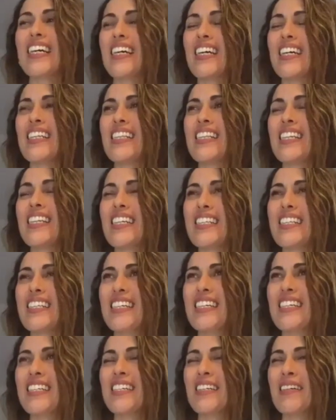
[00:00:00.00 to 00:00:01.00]
I think
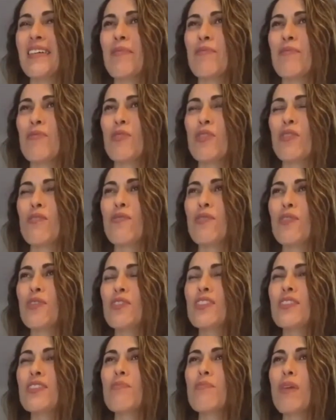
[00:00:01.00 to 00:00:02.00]
that for the
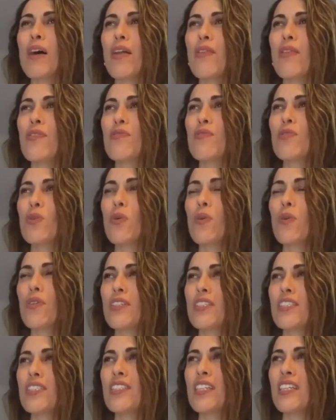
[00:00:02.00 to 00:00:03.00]
first month of
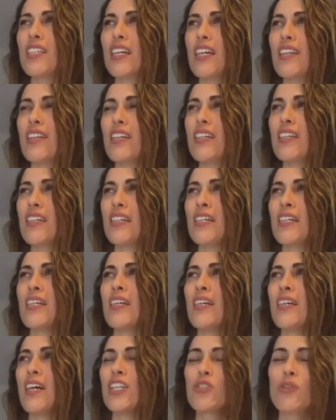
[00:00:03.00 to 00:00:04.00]
quarantine, I think
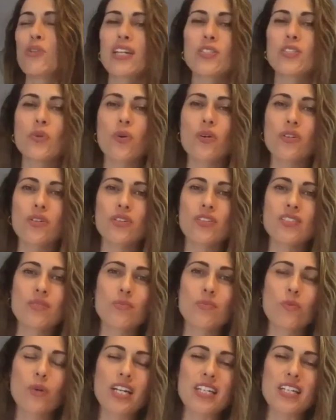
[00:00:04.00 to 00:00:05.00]
I tried to order
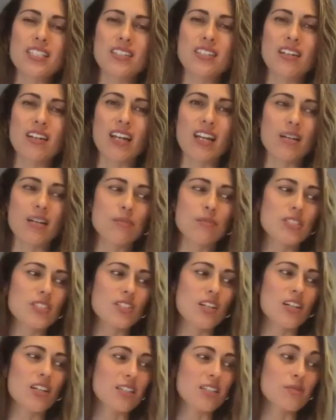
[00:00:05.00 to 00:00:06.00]
some weights on
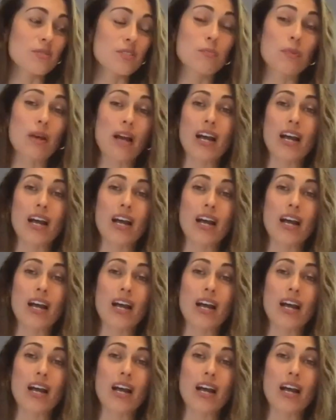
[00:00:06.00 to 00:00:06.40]
Amazon and it was back